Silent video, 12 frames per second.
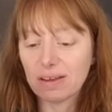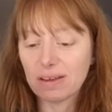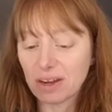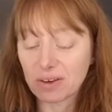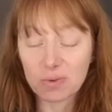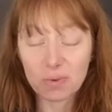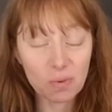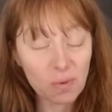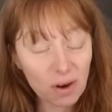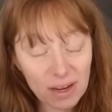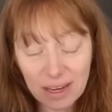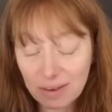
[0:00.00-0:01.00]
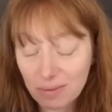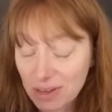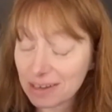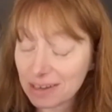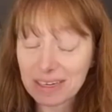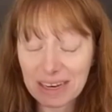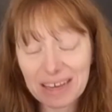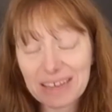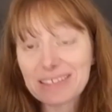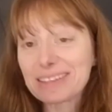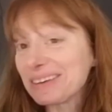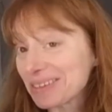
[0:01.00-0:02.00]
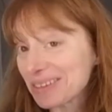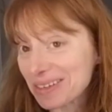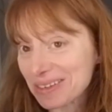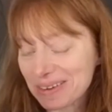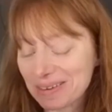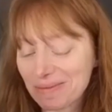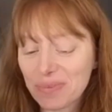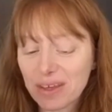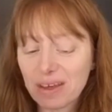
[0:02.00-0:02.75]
because we're working within today's legal system,